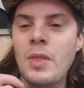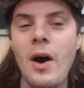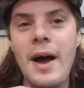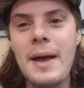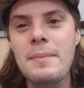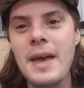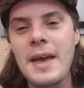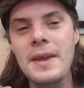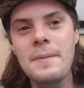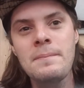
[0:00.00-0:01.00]
I am
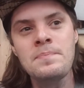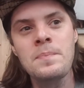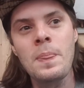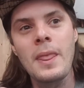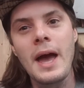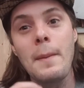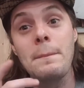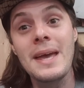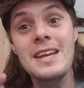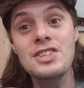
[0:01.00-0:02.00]
getting a
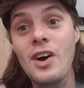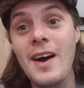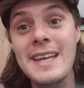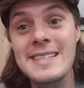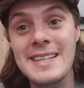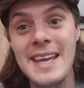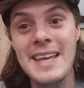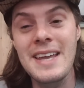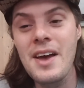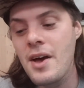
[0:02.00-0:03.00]
peach iced
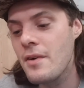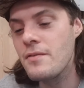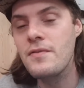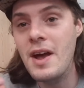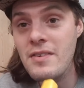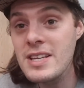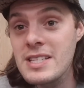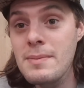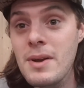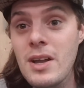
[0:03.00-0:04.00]
tea. Very
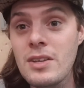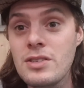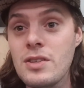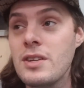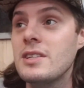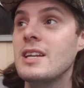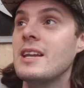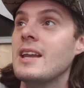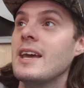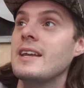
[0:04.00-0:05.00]
similar to the
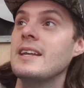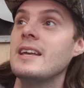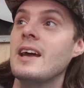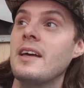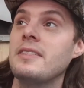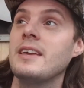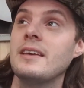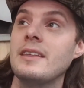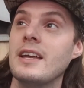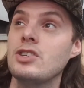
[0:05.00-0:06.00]
dinner lady, I
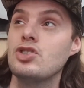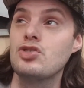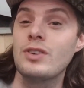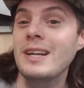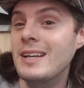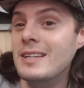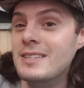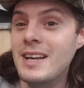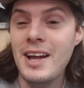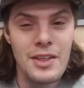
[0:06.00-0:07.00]
think they're
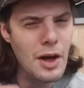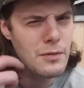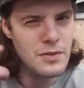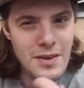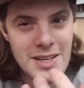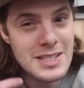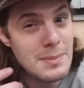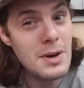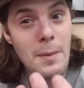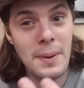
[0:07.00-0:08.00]
drinks. A very
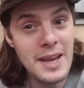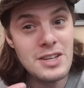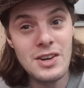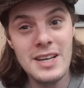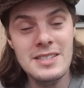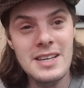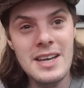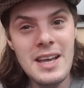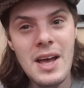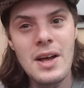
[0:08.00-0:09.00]
similar peach iced
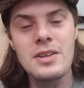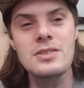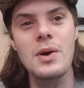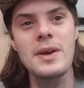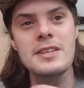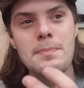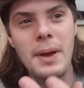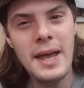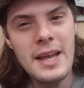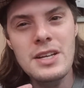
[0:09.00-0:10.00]
tea. So it's
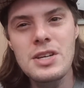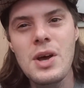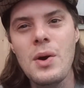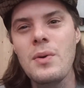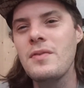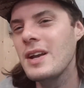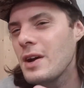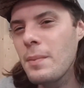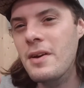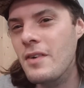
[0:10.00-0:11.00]
peach with a
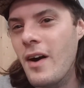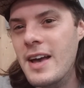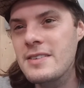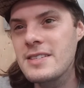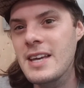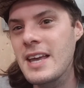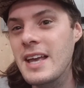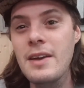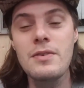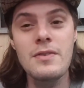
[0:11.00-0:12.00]
little bit of iced tea.
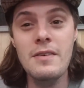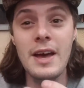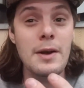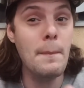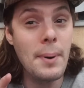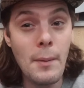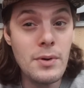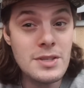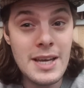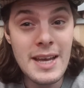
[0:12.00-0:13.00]
If you've ever had bubble
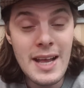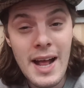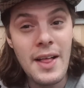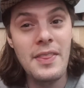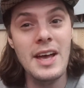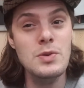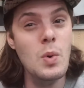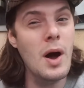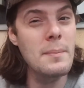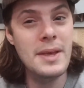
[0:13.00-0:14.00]
tea, that's
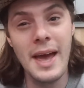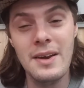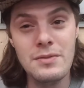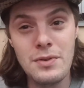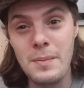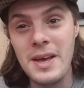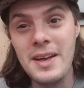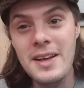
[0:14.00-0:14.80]
what I'm getting from it.